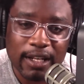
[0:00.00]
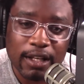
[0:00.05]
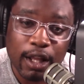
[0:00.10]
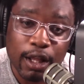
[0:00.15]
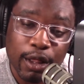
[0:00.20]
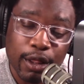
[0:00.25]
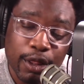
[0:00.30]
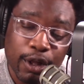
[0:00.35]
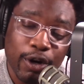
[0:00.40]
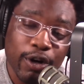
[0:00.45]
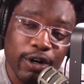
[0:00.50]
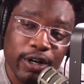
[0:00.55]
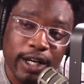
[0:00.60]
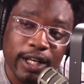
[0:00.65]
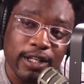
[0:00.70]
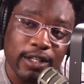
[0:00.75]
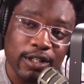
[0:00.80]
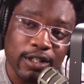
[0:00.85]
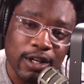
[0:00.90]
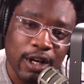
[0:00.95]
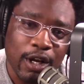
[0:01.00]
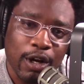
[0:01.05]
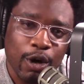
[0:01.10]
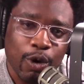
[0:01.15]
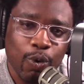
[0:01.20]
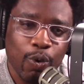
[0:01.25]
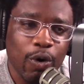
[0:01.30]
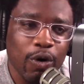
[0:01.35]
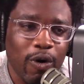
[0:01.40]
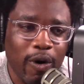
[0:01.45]
And the third is,
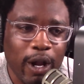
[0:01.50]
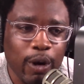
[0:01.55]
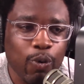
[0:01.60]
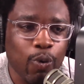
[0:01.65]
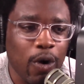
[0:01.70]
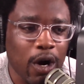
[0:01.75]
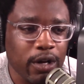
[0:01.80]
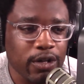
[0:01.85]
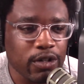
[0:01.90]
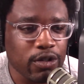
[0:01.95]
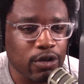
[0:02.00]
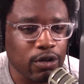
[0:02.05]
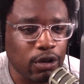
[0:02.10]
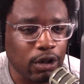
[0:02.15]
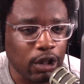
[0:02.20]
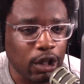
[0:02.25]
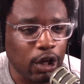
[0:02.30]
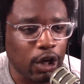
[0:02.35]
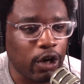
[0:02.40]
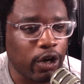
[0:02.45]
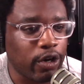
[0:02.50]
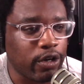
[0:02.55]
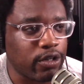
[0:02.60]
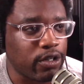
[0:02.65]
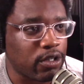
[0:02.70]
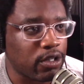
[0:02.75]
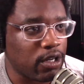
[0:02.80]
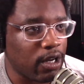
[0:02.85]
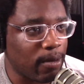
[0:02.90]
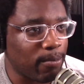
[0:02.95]
what do I want to learn
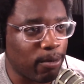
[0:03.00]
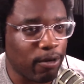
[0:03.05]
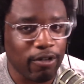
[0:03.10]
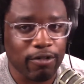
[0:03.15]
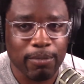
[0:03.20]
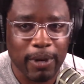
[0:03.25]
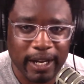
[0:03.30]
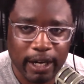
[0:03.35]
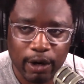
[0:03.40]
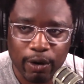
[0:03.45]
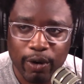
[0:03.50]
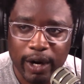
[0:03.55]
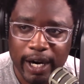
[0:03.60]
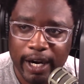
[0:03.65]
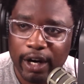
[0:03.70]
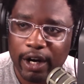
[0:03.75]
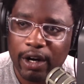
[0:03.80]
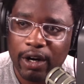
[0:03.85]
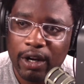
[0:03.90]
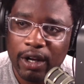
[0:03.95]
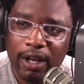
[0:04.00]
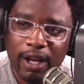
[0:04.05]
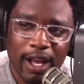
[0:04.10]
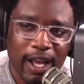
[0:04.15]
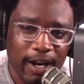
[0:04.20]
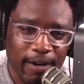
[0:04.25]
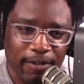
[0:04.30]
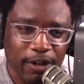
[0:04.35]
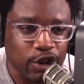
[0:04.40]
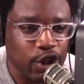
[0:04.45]
to improve my career?
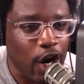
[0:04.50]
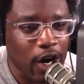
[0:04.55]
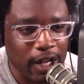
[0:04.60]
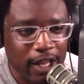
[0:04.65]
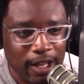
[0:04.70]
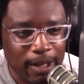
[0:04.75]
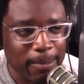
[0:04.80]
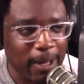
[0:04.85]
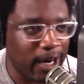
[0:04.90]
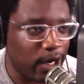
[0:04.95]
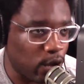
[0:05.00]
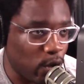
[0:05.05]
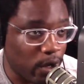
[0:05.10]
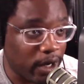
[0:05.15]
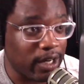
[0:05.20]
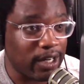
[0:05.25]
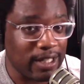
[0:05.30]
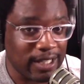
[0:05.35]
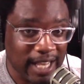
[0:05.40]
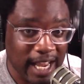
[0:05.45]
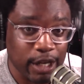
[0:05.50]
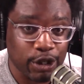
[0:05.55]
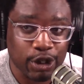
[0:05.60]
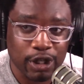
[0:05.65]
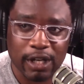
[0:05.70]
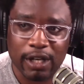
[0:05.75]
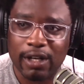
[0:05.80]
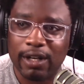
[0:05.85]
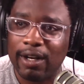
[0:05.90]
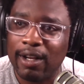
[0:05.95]
And if you're talking about an
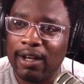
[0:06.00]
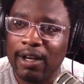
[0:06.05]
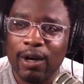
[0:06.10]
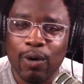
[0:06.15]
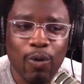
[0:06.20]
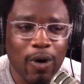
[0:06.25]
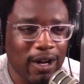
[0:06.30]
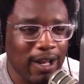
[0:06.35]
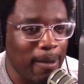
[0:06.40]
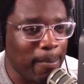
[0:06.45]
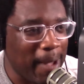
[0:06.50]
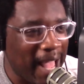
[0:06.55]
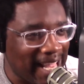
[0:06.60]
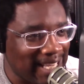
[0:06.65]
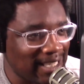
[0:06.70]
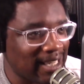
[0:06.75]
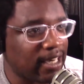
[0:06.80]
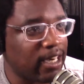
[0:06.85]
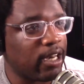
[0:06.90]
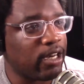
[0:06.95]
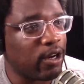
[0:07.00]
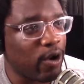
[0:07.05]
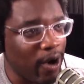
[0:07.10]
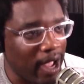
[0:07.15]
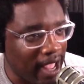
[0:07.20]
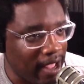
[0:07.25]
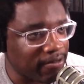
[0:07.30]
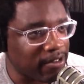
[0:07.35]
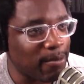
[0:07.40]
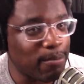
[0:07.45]
organization, what capacity do I
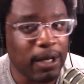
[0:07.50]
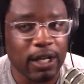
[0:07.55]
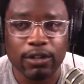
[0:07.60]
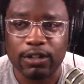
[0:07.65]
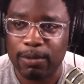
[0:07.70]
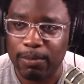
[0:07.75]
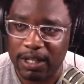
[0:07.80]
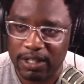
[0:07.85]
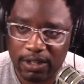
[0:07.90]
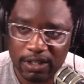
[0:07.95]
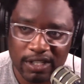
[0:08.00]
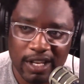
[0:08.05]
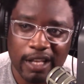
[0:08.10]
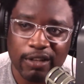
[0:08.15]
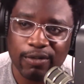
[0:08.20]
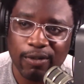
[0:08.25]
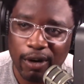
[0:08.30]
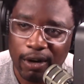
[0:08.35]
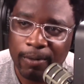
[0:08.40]
have to build to be successful?